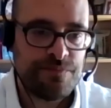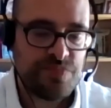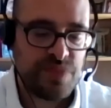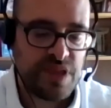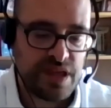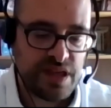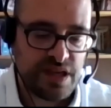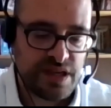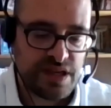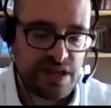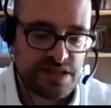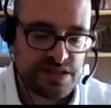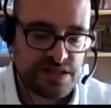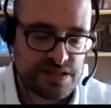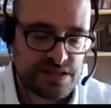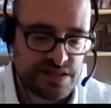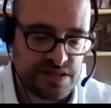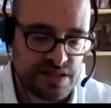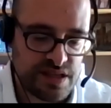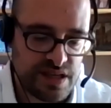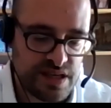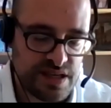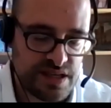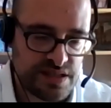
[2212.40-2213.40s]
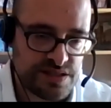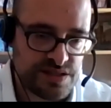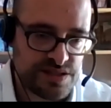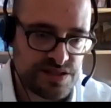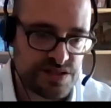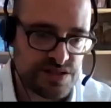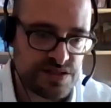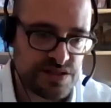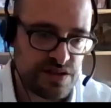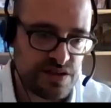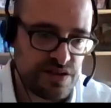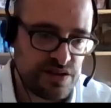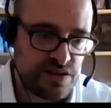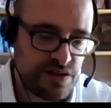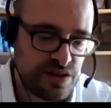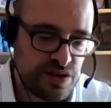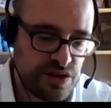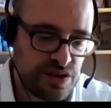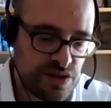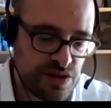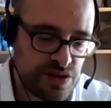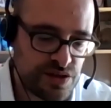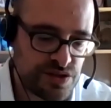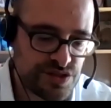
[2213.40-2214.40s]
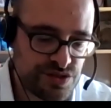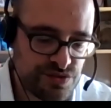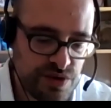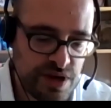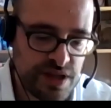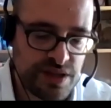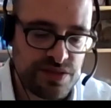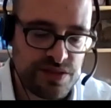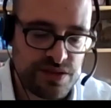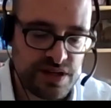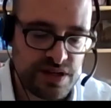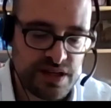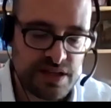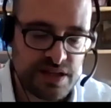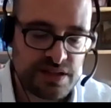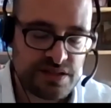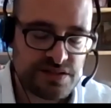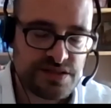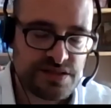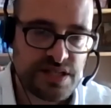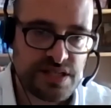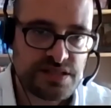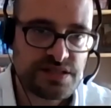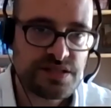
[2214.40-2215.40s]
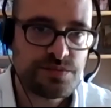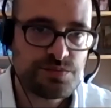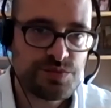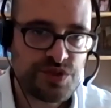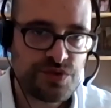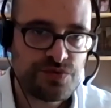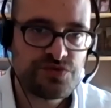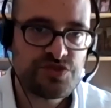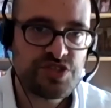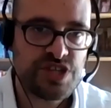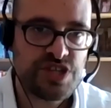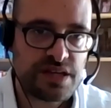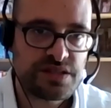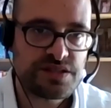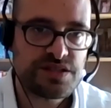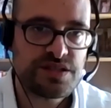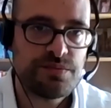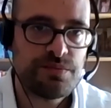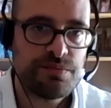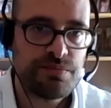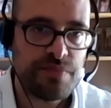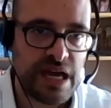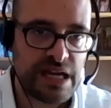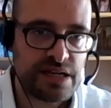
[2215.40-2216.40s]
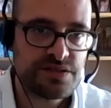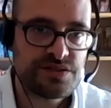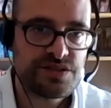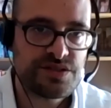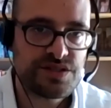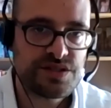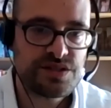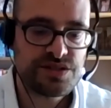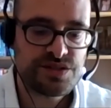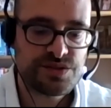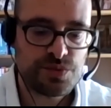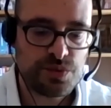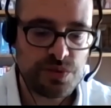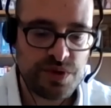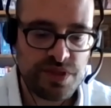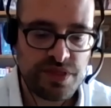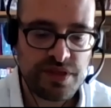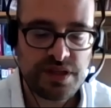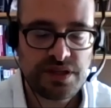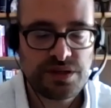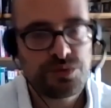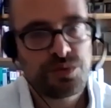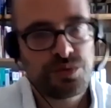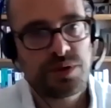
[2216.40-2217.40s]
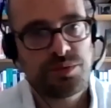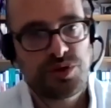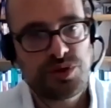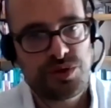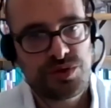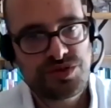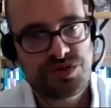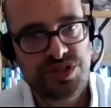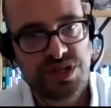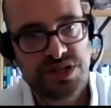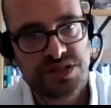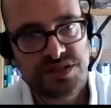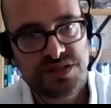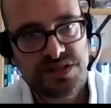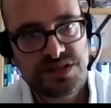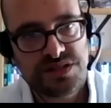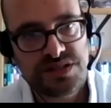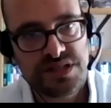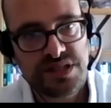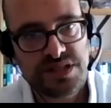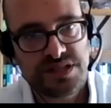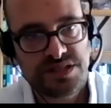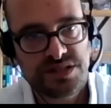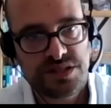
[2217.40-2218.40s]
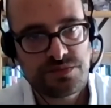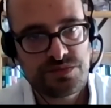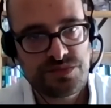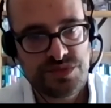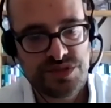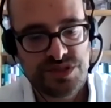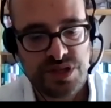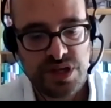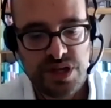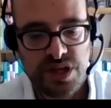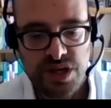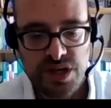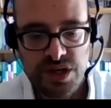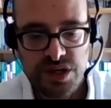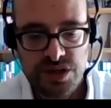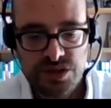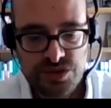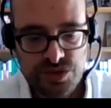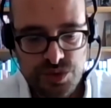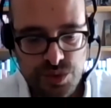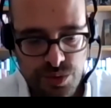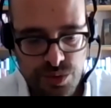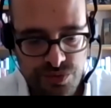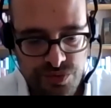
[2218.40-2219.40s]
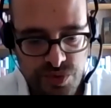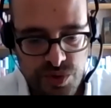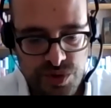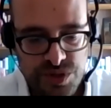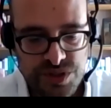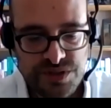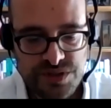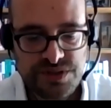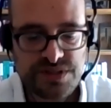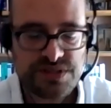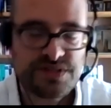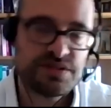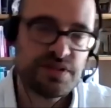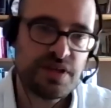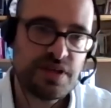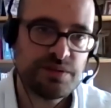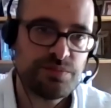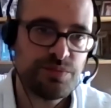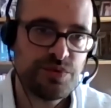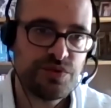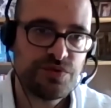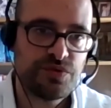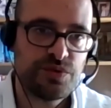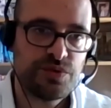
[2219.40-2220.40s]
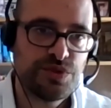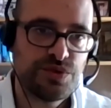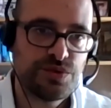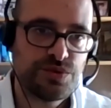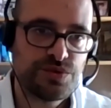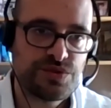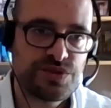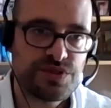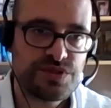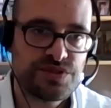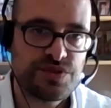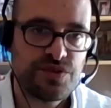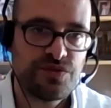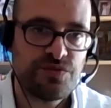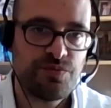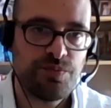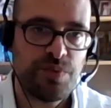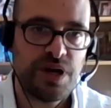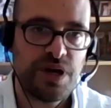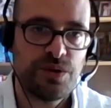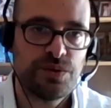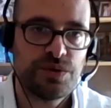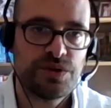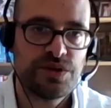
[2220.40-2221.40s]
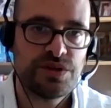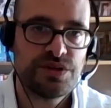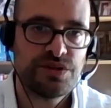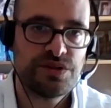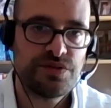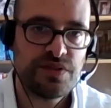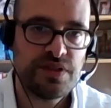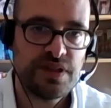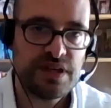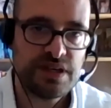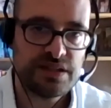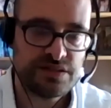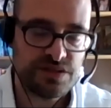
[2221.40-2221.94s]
is strengthening systems of checks and balances within criminal justice systems to avoid these type of abuses of power that